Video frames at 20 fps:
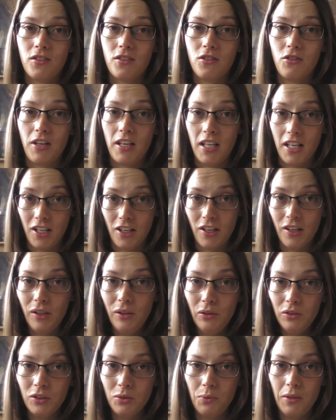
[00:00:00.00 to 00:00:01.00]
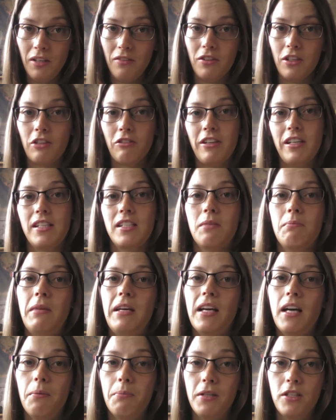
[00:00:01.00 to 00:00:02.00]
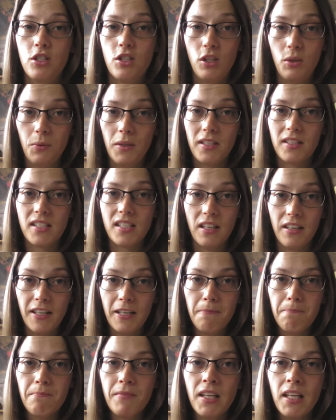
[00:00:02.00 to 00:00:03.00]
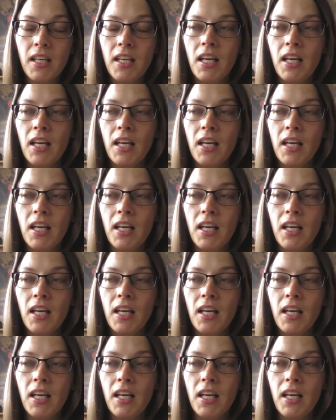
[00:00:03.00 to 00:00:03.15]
training coach, we've agreed to meet up in 2 weeks' time,